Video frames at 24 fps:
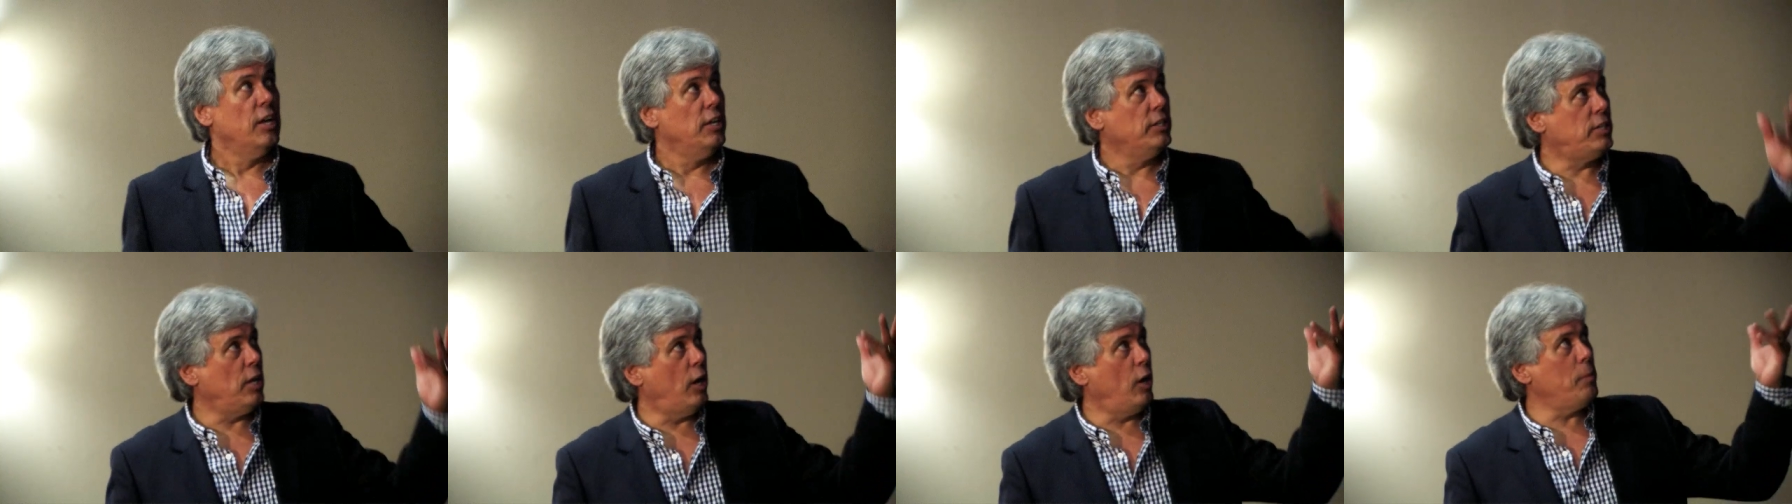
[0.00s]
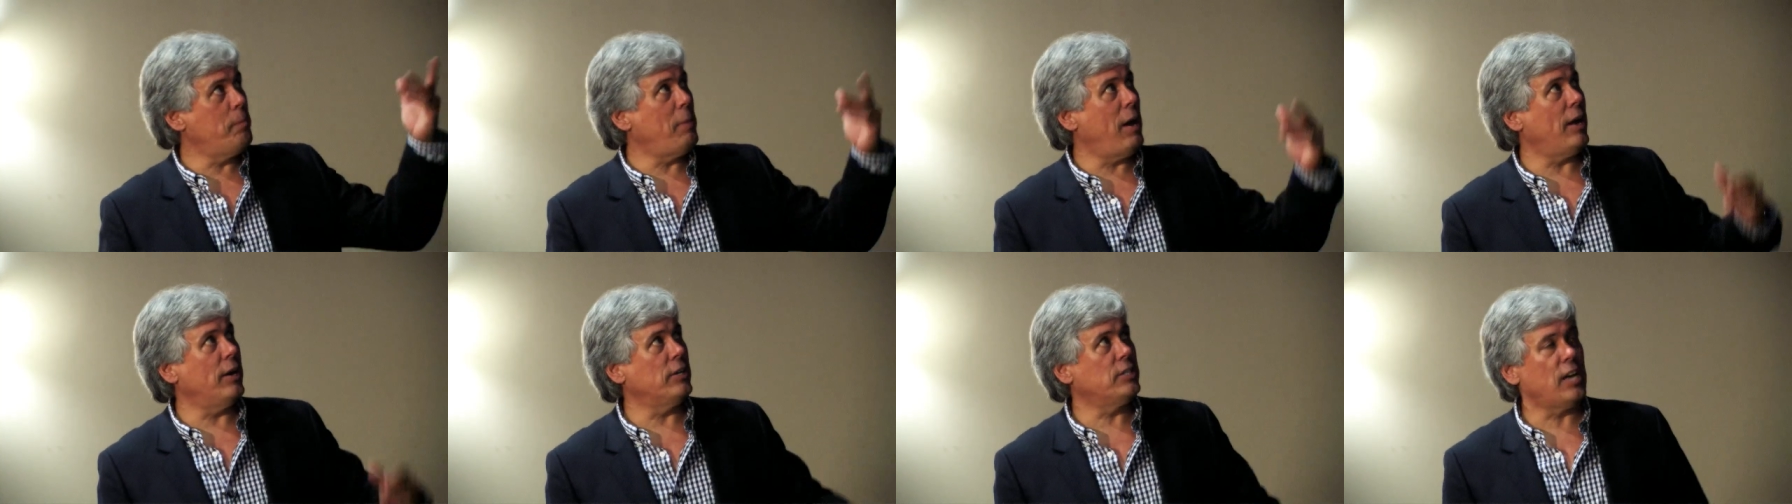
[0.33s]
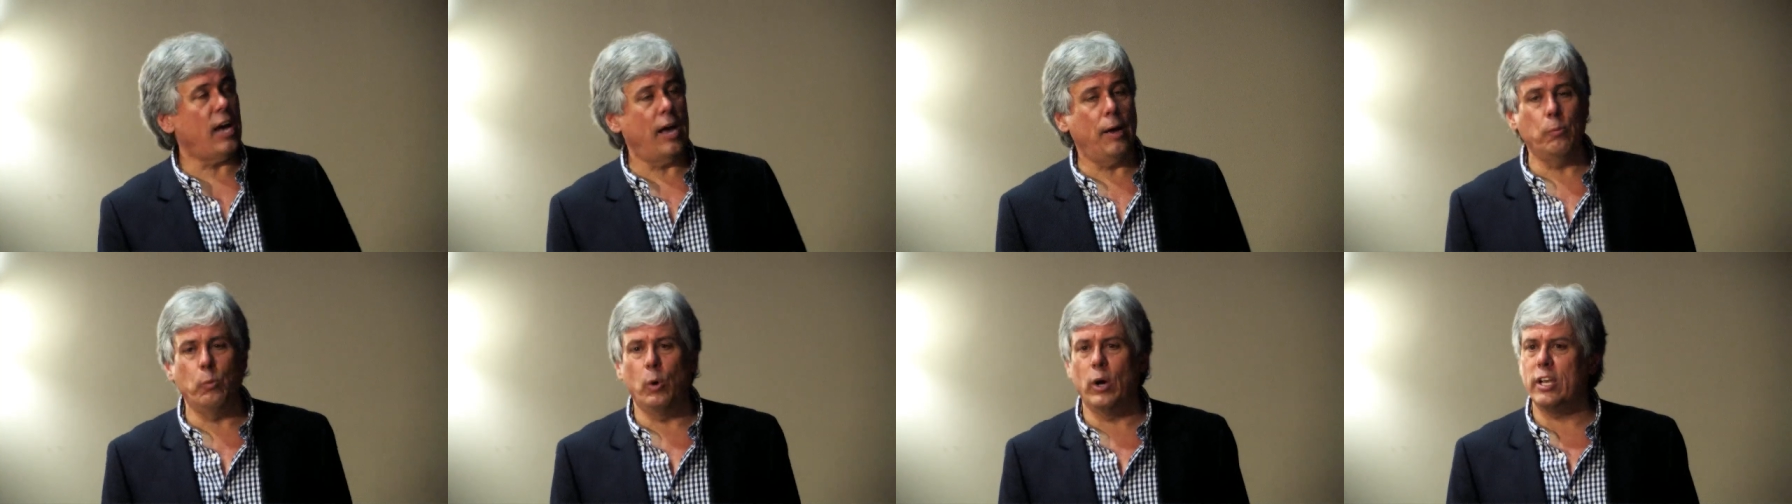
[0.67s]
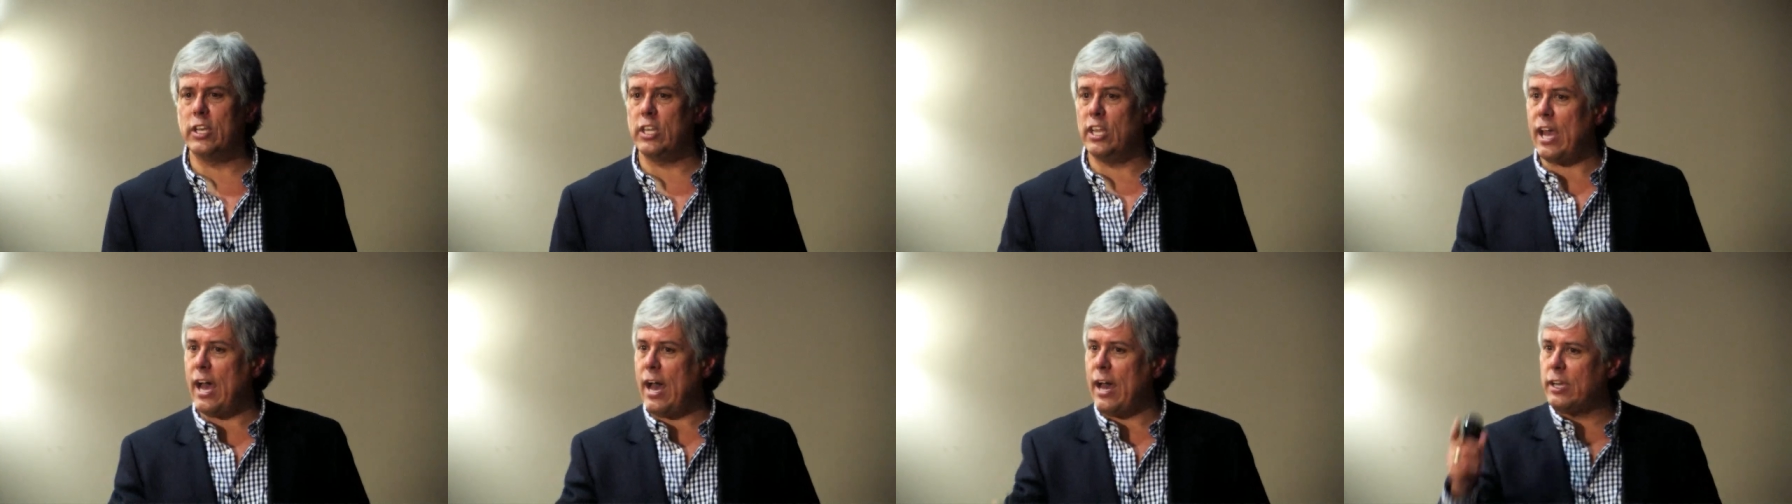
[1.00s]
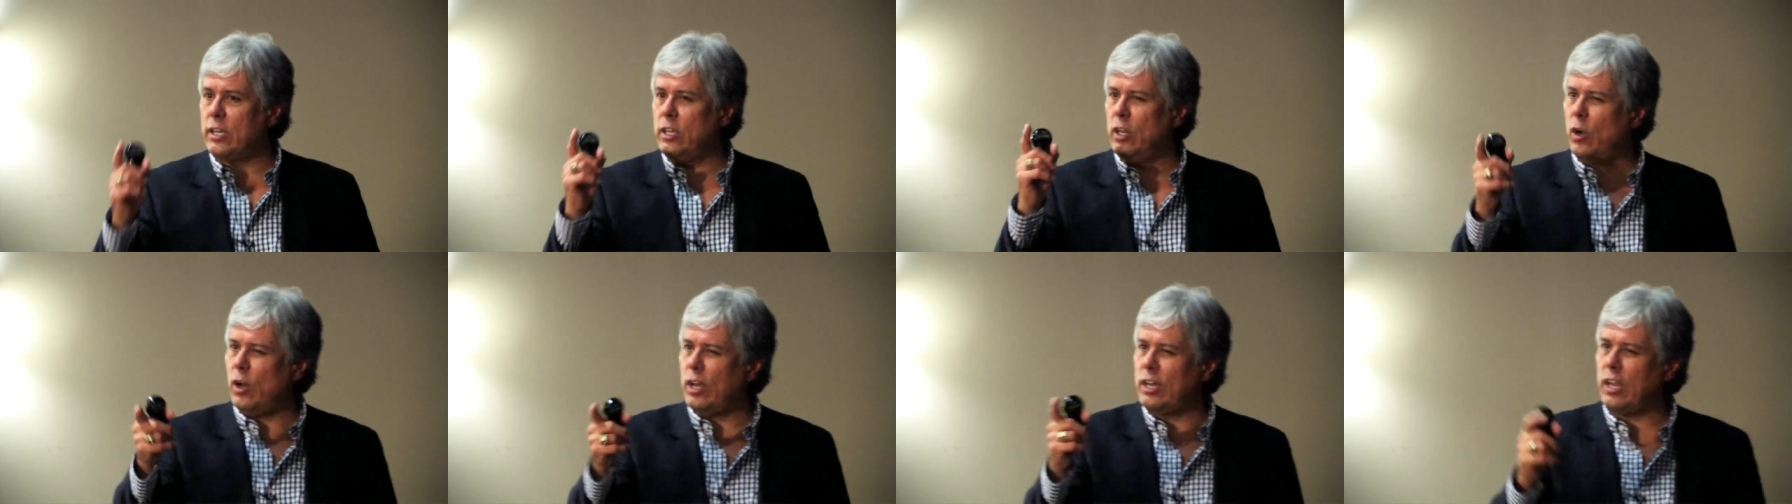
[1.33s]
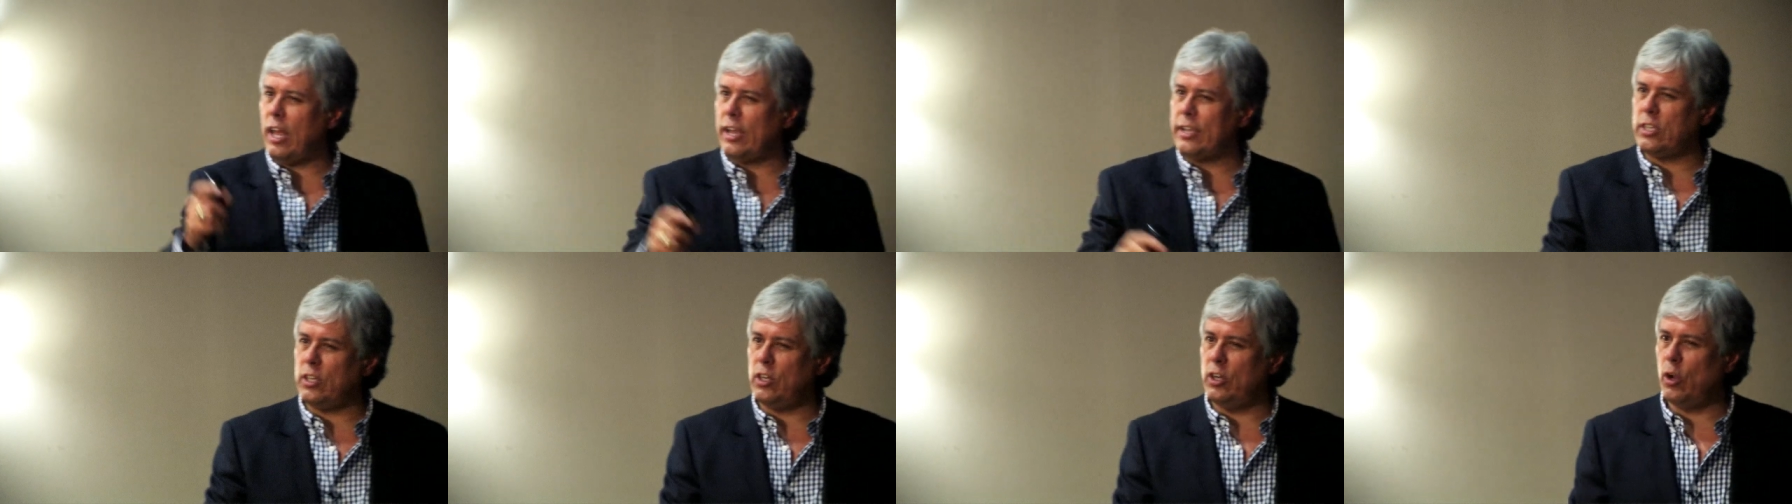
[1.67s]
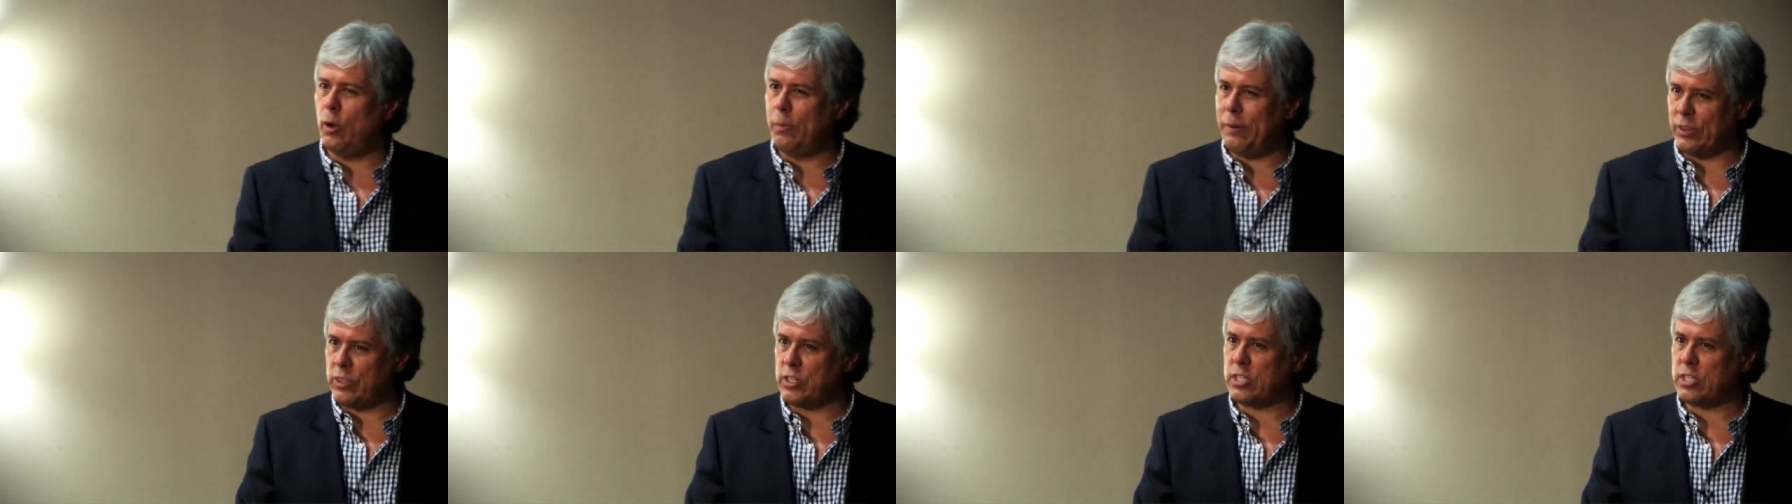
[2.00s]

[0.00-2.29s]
Tell me about a time when, yeah, you know, I'd like you to know about